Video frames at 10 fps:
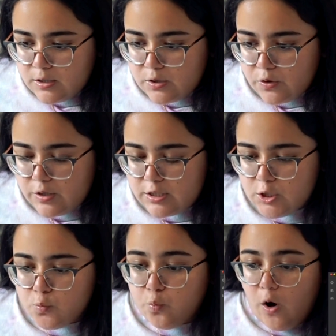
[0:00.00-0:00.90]
So this
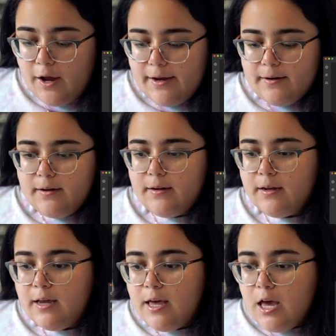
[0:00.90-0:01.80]
is what
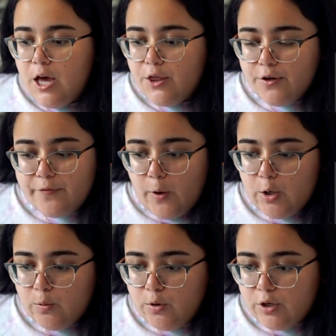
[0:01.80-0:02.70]
the
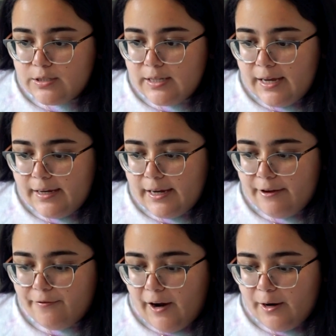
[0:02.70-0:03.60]
photo looks like
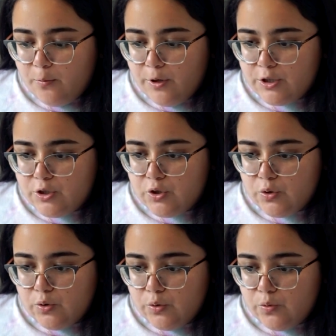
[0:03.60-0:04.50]
if I were
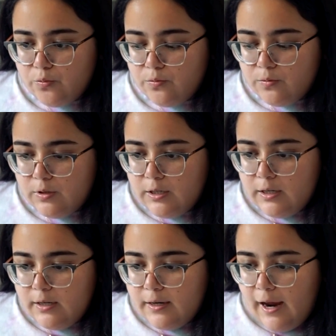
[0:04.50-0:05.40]
to
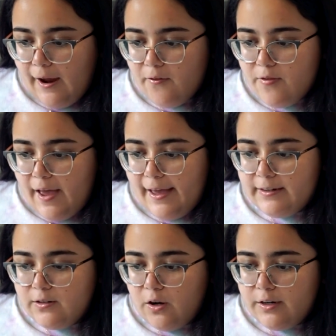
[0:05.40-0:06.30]
have that
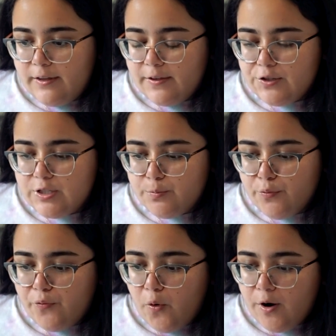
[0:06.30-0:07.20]
edit on it. There's the
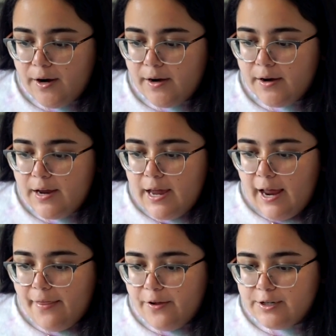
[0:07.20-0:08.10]
before
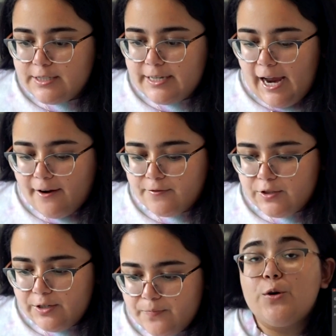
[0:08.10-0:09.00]
and there's the
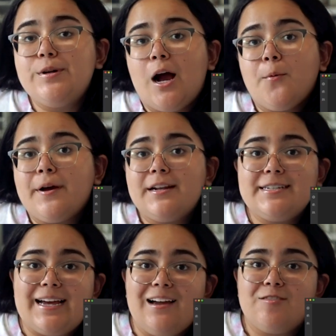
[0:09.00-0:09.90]
after. So now we're
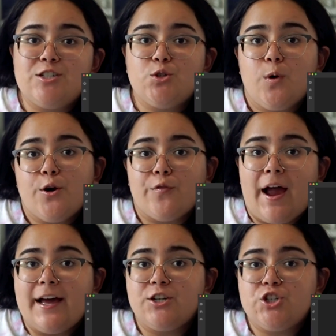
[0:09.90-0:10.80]
gonna dive into a
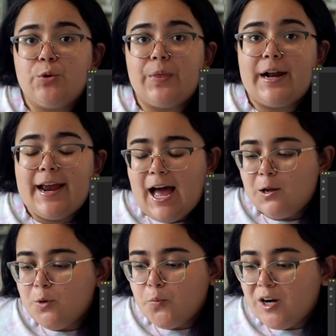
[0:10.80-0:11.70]
grad shoot that I
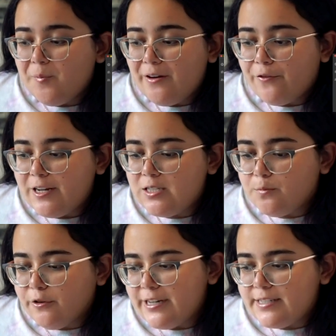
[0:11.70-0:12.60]
had with one of my friends,
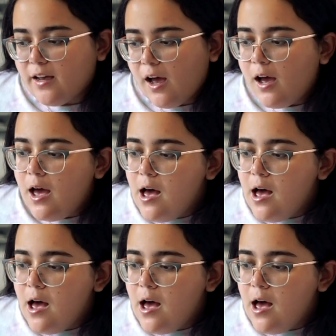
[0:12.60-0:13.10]
Marissa.